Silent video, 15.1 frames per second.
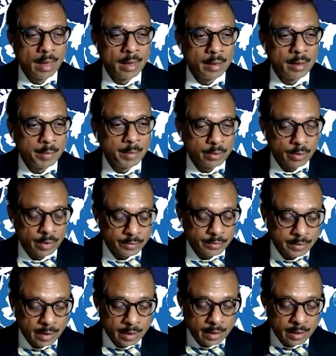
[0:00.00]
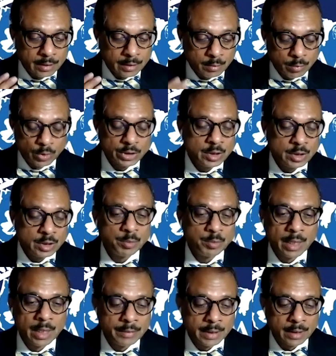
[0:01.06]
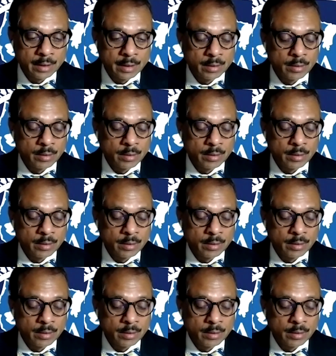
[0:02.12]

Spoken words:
And because the most important thing,